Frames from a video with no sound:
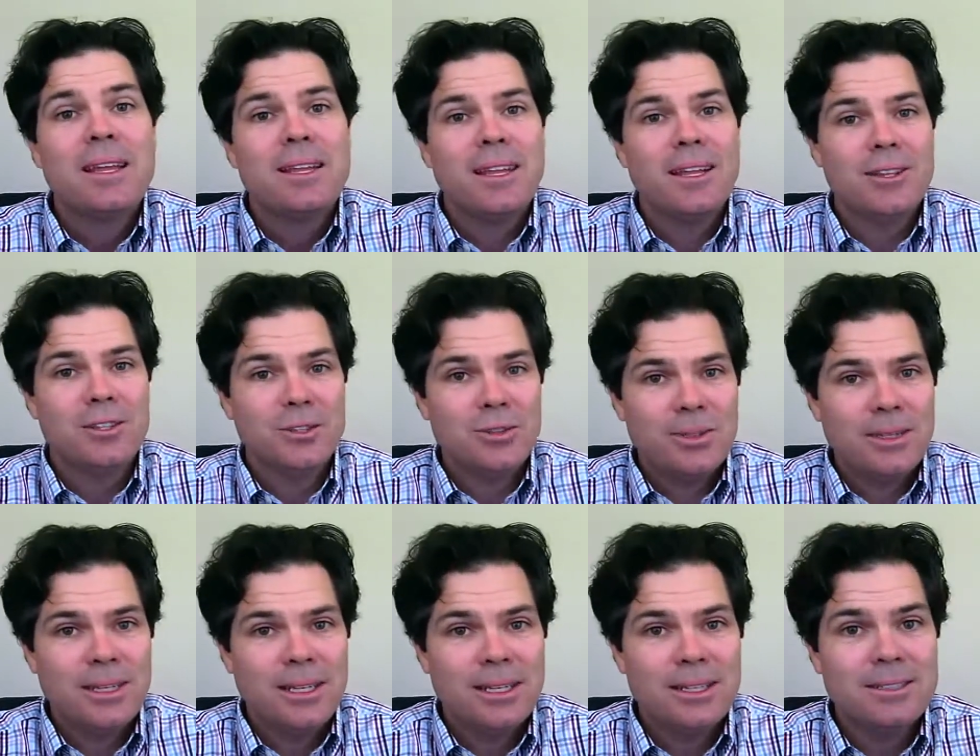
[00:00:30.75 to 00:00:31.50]
Now, the
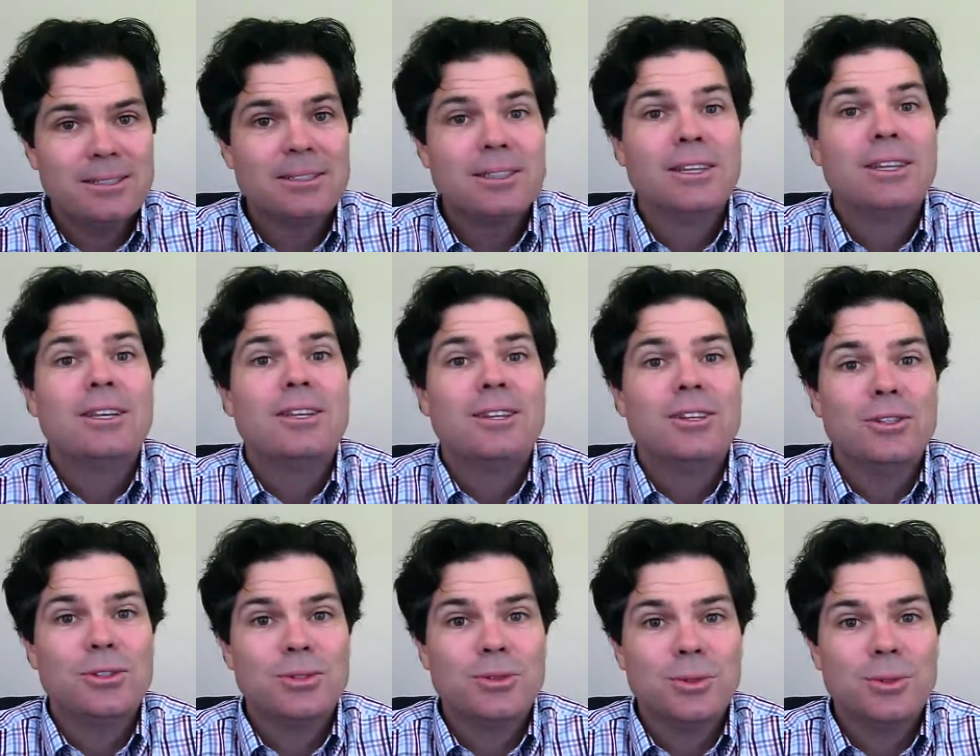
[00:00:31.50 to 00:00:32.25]
trick is
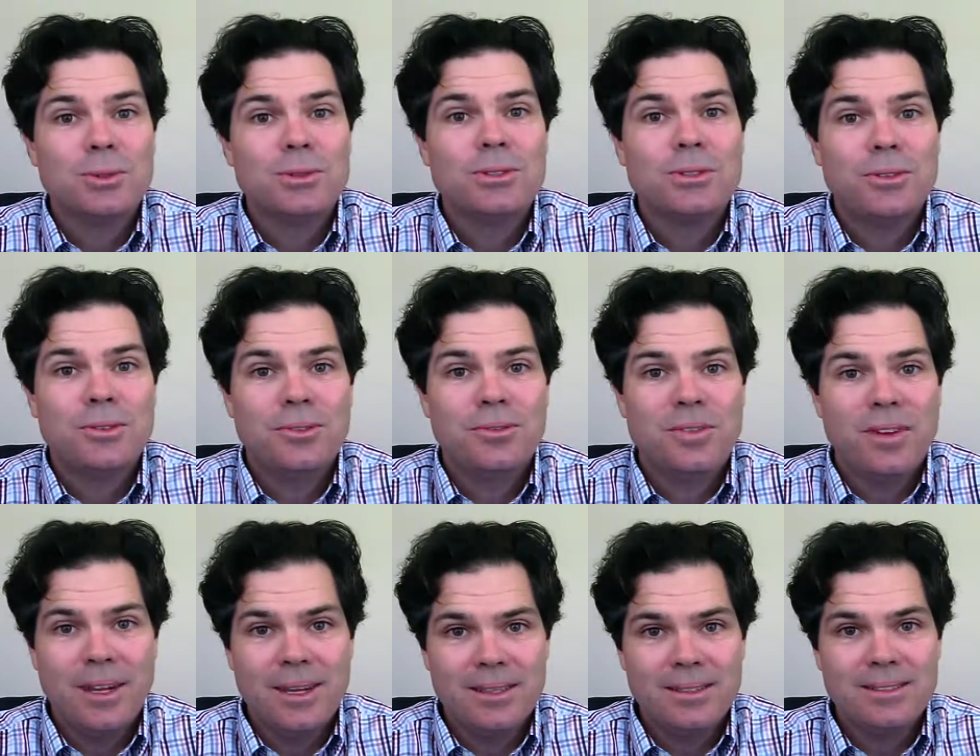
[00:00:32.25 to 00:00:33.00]
the source of
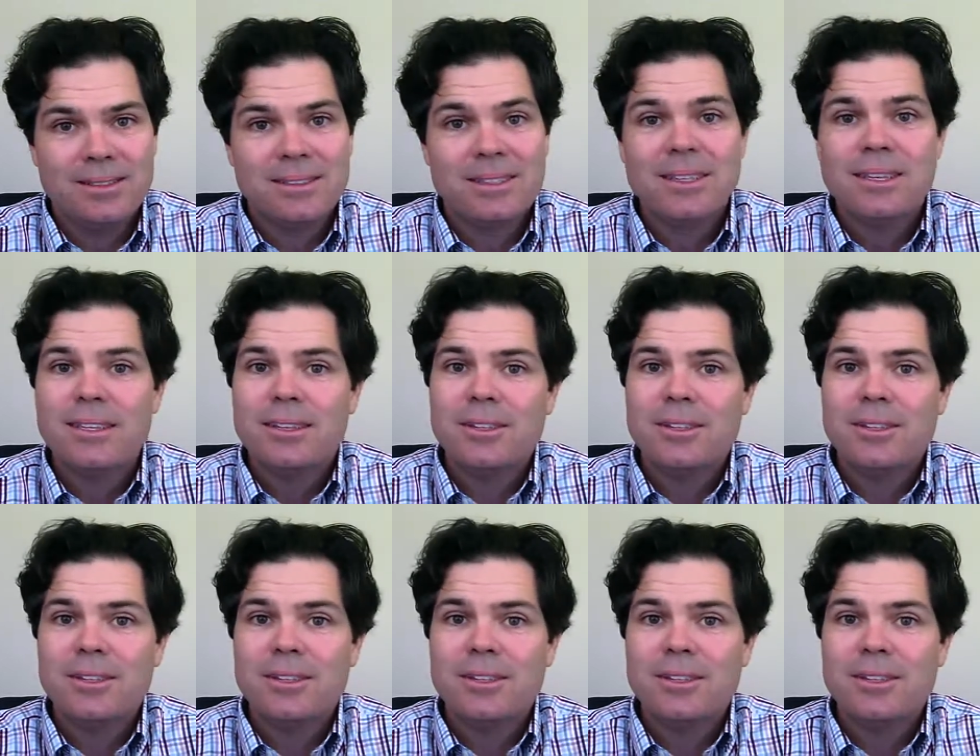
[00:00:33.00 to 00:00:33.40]
funds.